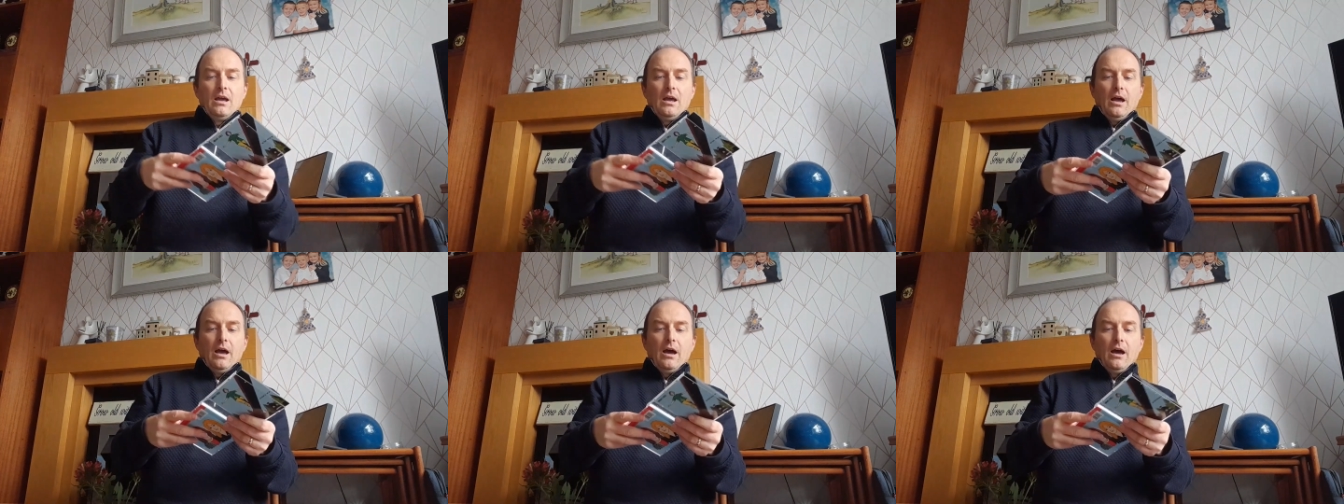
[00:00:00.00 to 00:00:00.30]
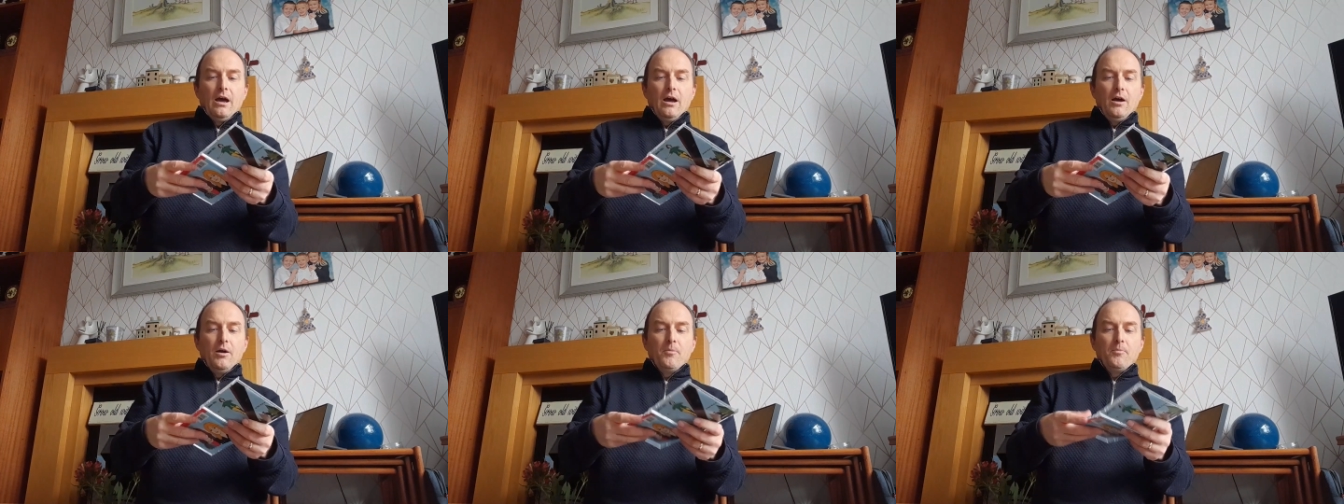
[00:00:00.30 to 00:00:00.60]

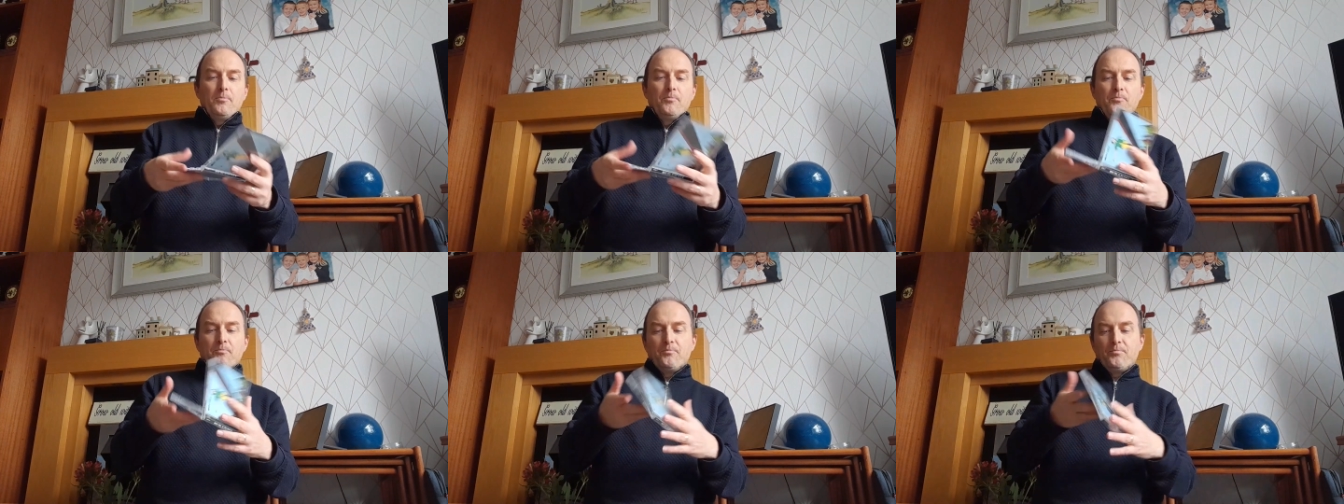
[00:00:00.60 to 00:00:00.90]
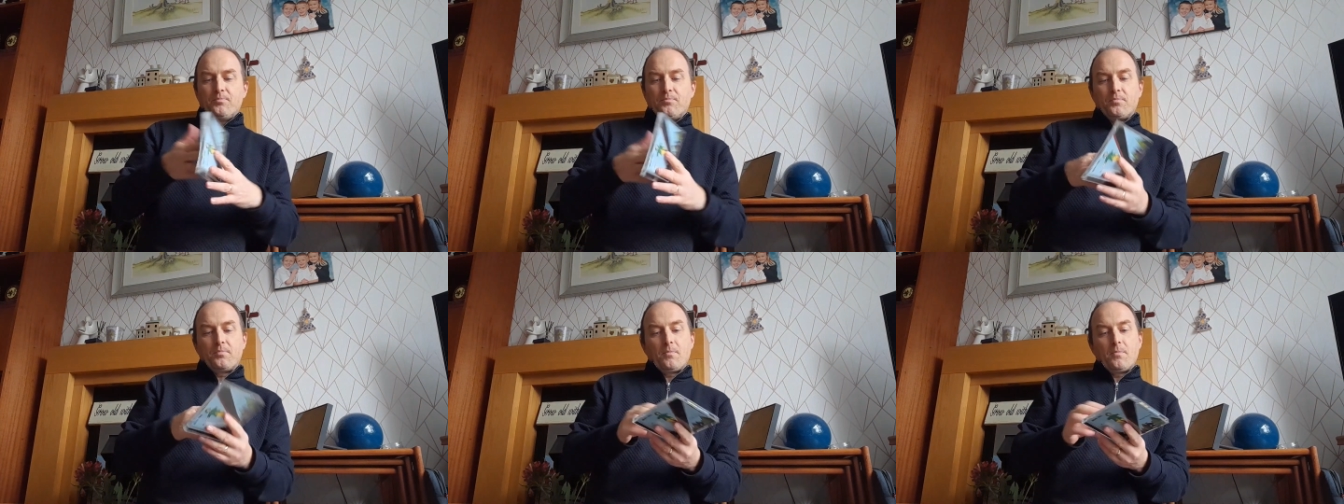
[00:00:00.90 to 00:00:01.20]
Um,
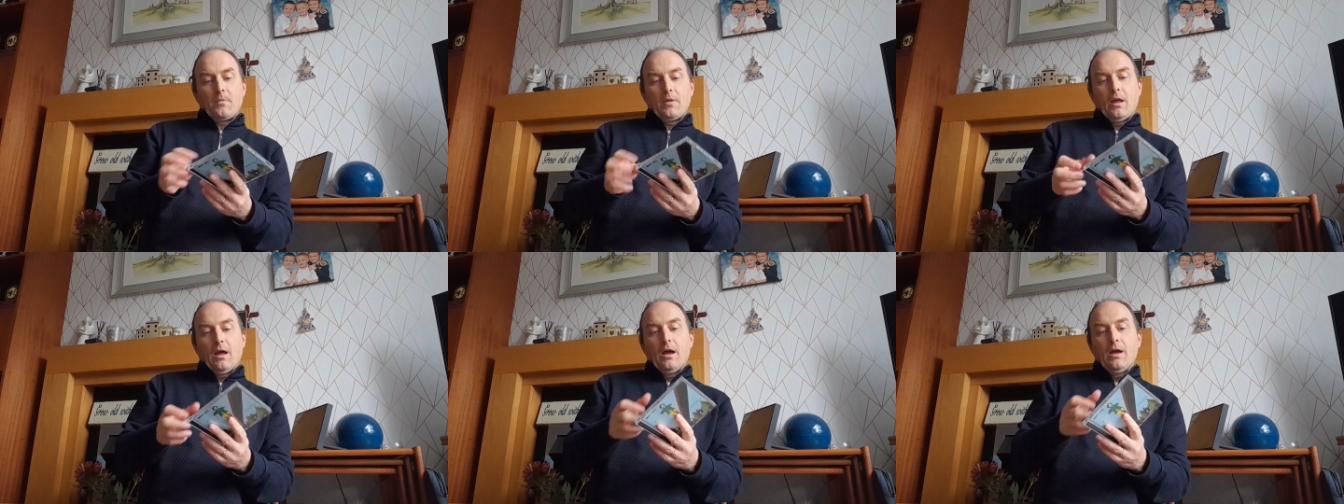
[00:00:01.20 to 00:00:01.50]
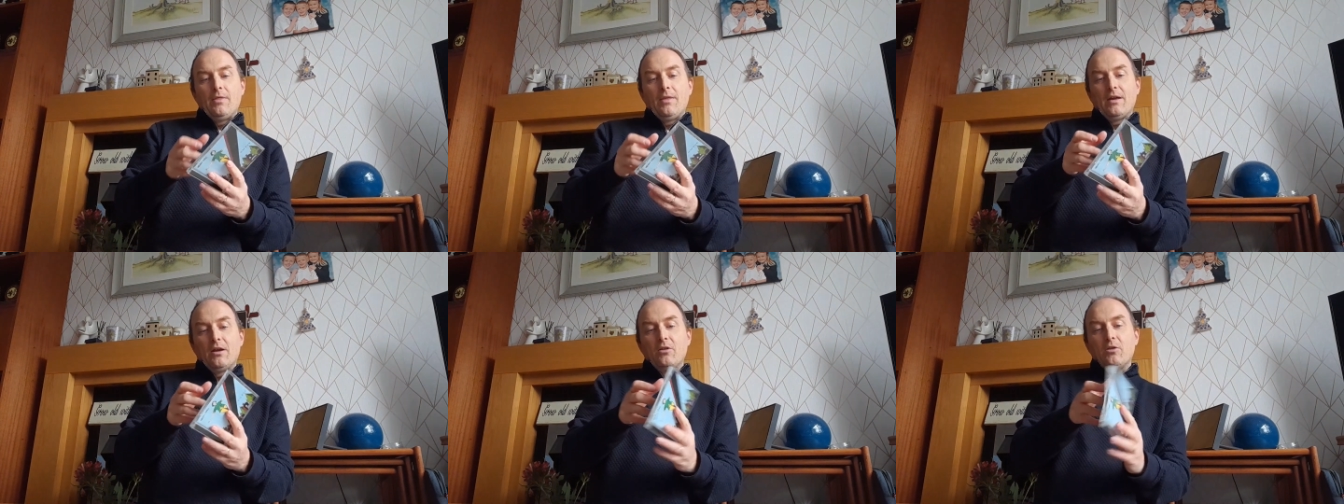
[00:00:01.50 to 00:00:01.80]

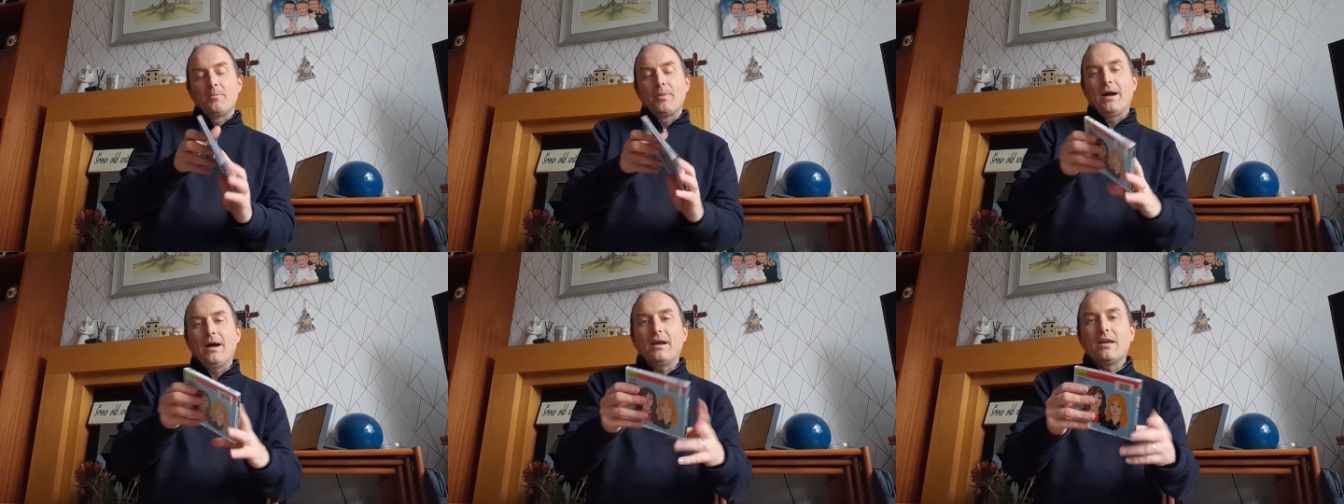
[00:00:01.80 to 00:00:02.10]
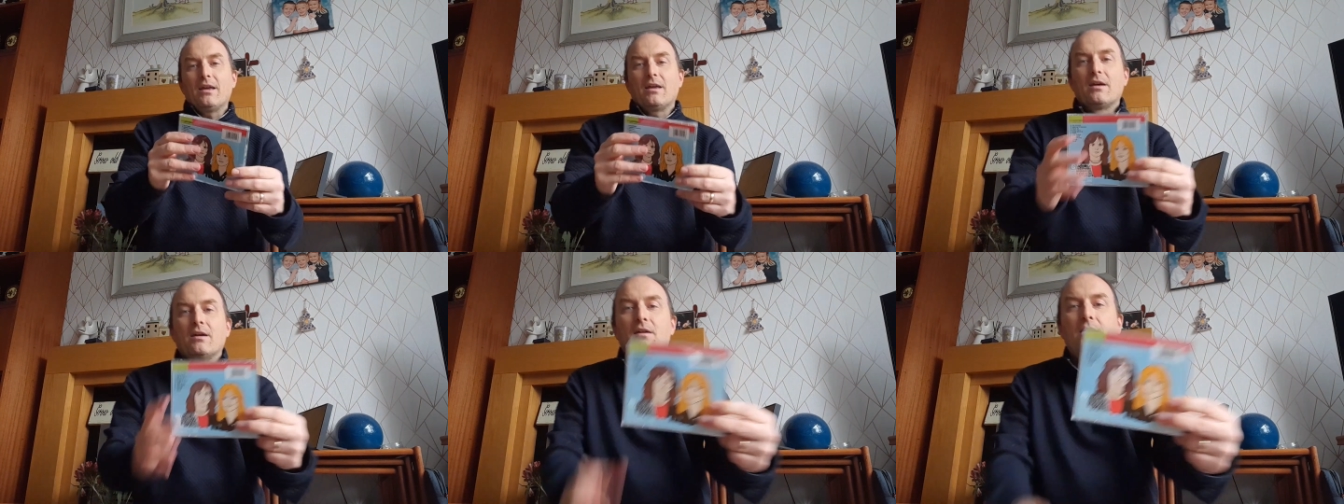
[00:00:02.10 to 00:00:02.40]
and then on the back,